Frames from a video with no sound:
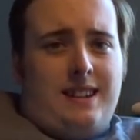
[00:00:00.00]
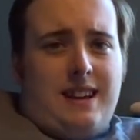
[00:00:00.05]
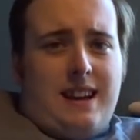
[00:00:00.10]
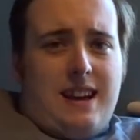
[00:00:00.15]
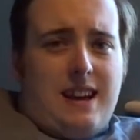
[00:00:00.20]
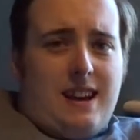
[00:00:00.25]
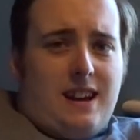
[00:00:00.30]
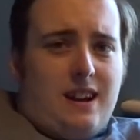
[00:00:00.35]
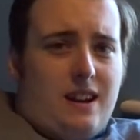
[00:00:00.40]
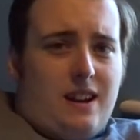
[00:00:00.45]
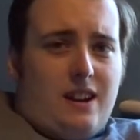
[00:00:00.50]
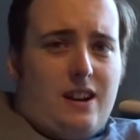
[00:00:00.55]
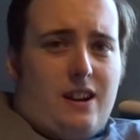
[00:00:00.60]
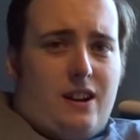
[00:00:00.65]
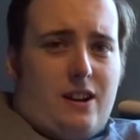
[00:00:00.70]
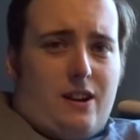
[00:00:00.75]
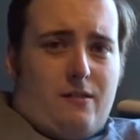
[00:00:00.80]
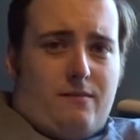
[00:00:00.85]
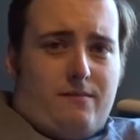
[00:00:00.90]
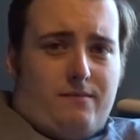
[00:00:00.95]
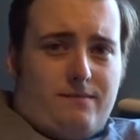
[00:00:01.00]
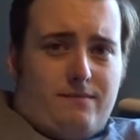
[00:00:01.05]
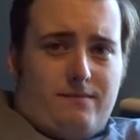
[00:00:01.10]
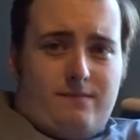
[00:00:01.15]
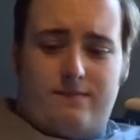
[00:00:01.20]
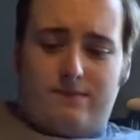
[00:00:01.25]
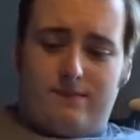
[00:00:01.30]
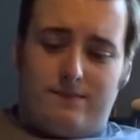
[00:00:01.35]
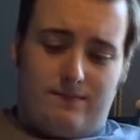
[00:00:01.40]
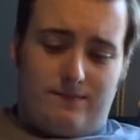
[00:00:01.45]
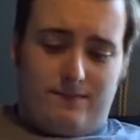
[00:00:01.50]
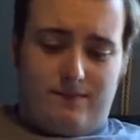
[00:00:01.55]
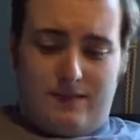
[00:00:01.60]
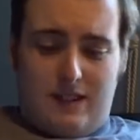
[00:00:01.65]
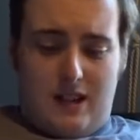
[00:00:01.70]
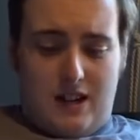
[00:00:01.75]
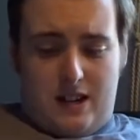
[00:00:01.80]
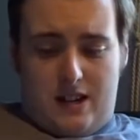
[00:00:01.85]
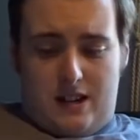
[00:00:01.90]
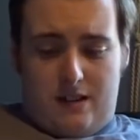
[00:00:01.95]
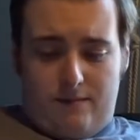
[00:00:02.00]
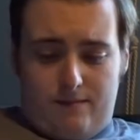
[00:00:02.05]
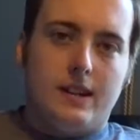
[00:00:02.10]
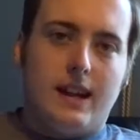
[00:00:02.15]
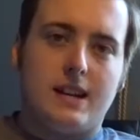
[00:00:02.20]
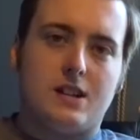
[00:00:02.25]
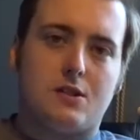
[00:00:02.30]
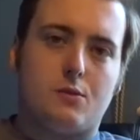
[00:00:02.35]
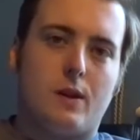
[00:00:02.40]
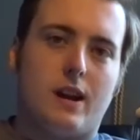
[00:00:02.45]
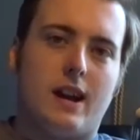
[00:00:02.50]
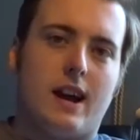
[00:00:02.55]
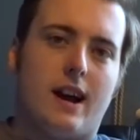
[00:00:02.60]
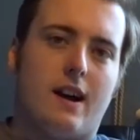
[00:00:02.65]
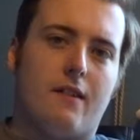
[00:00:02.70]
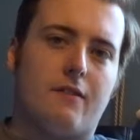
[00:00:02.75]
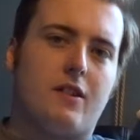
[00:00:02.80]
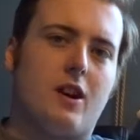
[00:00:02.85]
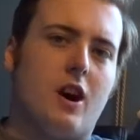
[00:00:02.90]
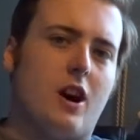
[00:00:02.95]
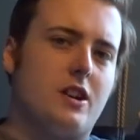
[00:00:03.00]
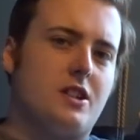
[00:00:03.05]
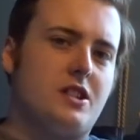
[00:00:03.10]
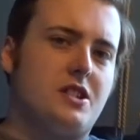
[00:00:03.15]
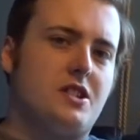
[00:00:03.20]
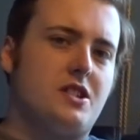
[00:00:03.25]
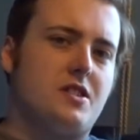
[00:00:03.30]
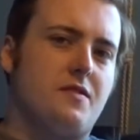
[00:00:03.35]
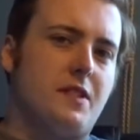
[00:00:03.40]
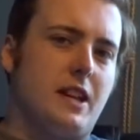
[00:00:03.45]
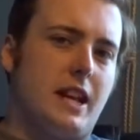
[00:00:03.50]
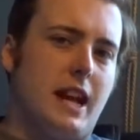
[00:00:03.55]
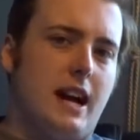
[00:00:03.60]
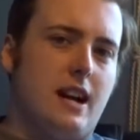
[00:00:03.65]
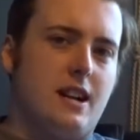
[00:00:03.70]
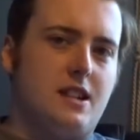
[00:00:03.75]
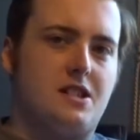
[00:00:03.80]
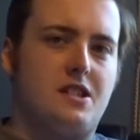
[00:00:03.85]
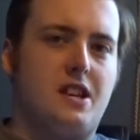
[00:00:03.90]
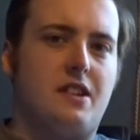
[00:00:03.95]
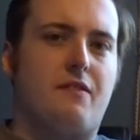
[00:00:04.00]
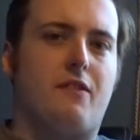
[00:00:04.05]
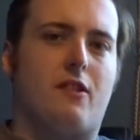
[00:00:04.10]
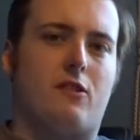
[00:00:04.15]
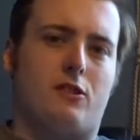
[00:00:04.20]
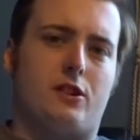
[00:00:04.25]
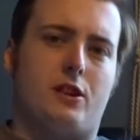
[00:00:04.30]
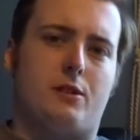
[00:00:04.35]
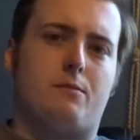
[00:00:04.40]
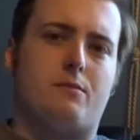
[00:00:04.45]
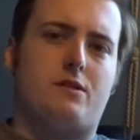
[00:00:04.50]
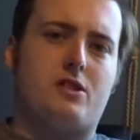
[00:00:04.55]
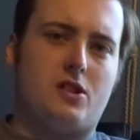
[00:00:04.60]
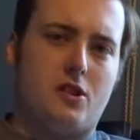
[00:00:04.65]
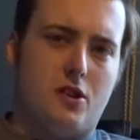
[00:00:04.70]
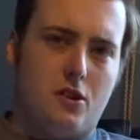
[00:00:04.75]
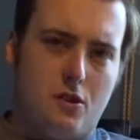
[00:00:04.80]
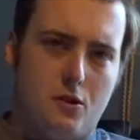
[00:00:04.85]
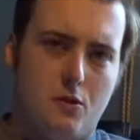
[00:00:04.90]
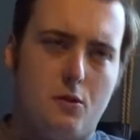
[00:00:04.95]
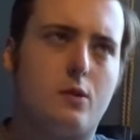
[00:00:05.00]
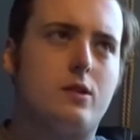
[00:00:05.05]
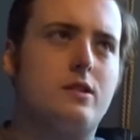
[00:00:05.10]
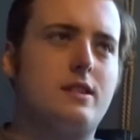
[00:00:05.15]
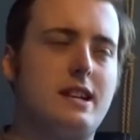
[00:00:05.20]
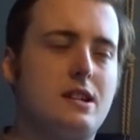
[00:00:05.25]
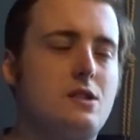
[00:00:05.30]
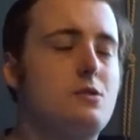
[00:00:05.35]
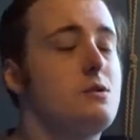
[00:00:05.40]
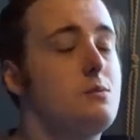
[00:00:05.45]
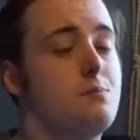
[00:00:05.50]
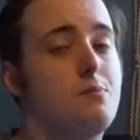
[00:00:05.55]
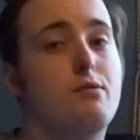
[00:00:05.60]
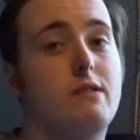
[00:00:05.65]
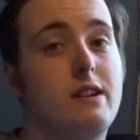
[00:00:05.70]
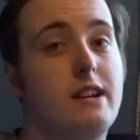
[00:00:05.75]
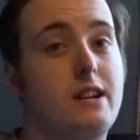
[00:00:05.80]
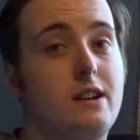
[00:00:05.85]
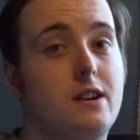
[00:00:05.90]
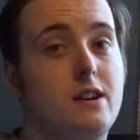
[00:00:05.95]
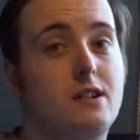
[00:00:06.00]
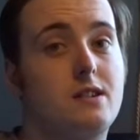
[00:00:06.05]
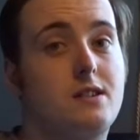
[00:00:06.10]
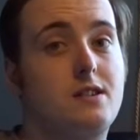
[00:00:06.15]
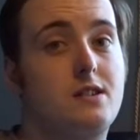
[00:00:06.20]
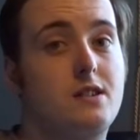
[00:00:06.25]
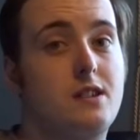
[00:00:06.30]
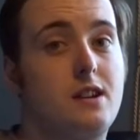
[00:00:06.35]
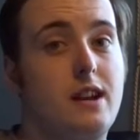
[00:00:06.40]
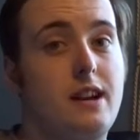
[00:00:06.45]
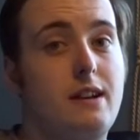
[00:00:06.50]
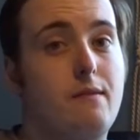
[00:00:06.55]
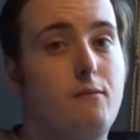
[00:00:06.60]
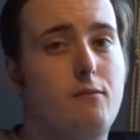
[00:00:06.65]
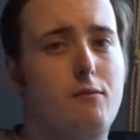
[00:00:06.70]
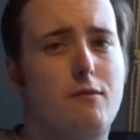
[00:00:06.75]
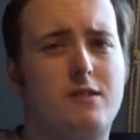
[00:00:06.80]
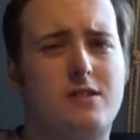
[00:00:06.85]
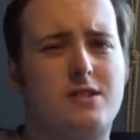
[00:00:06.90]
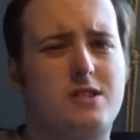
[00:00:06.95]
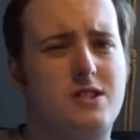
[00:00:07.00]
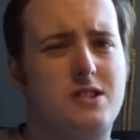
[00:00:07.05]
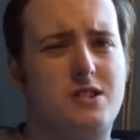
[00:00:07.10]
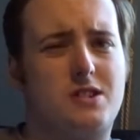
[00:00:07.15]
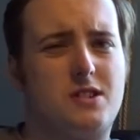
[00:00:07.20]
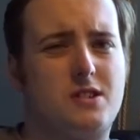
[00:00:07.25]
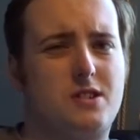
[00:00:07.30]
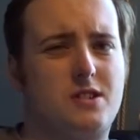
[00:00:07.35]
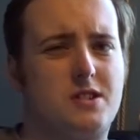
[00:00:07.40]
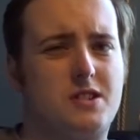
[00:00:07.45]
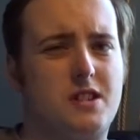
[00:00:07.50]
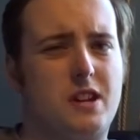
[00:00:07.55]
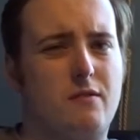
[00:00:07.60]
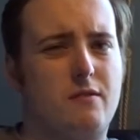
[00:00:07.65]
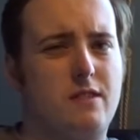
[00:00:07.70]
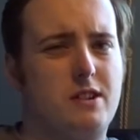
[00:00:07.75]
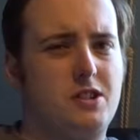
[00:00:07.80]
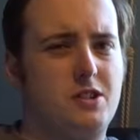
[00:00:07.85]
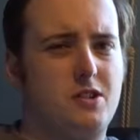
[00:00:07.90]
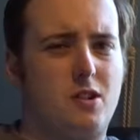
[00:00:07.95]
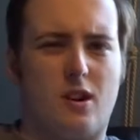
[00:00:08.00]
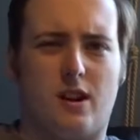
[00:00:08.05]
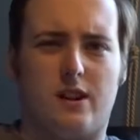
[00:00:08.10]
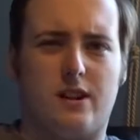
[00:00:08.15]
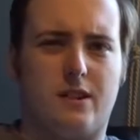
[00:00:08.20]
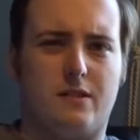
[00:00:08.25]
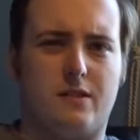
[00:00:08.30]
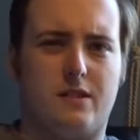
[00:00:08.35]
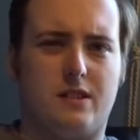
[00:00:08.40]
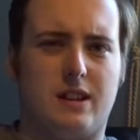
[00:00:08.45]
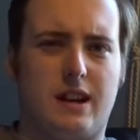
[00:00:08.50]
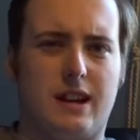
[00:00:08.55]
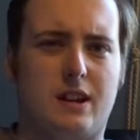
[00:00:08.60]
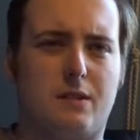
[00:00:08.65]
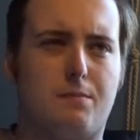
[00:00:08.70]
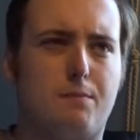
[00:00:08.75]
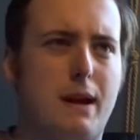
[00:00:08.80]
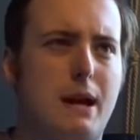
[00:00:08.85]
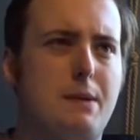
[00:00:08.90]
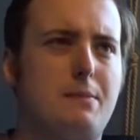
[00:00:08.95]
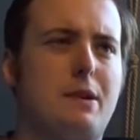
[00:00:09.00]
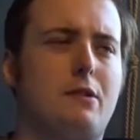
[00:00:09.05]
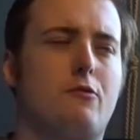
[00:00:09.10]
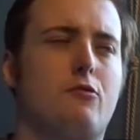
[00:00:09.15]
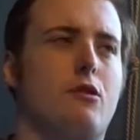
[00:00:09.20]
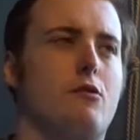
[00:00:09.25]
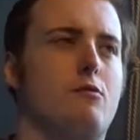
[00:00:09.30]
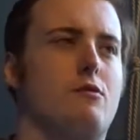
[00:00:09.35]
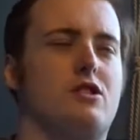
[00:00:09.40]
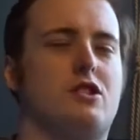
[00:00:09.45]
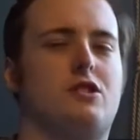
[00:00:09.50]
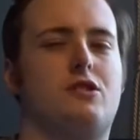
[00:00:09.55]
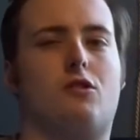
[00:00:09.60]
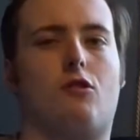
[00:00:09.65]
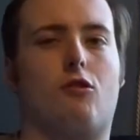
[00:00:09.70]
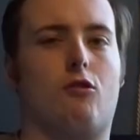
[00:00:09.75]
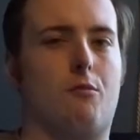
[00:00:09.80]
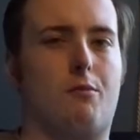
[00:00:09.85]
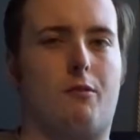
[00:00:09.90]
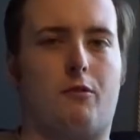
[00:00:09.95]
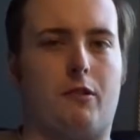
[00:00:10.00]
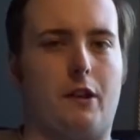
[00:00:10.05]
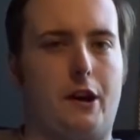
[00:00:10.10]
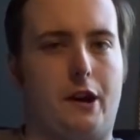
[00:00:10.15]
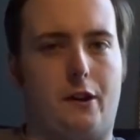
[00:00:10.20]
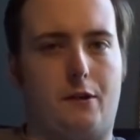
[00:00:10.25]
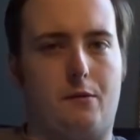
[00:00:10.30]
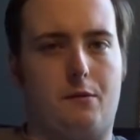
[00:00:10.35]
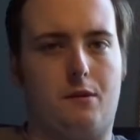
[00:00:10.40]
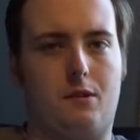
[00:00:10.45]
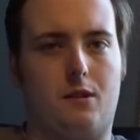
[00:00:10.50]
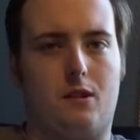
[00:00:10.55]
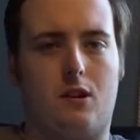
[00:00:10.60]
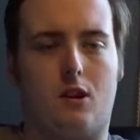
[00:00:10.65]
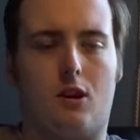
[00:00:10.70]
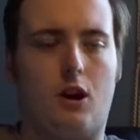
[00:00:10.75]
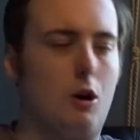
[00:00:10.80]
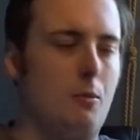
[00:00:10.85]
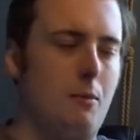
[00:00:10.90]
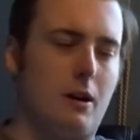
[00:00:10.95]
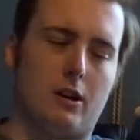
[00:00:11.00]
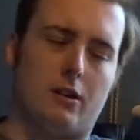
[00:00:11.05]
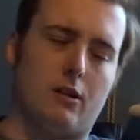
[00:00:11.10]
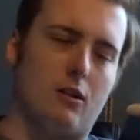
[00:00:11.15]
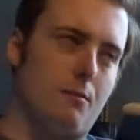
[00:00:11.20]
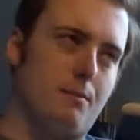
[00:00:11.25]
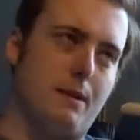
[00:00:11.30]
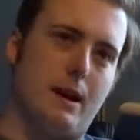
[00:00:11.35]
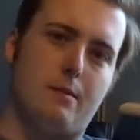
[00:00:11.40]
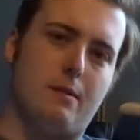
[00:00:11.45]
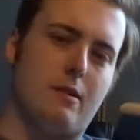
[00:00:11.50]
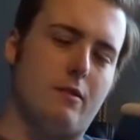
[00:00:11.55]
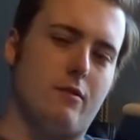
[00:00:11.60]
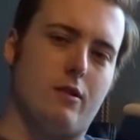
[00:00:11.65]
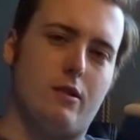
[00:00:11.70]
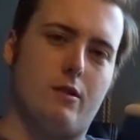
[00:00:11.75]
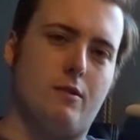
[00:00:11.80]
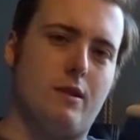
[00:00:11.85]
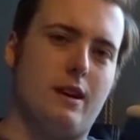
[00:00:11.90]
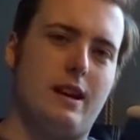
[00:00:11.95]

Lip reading: I don't know. Next we have Guardians of the Galaxy Volume 2. This was pretty good. It wasn't as good as the original, I don't think. Baby Groot was adorable though. Oh my god, Baby Groot.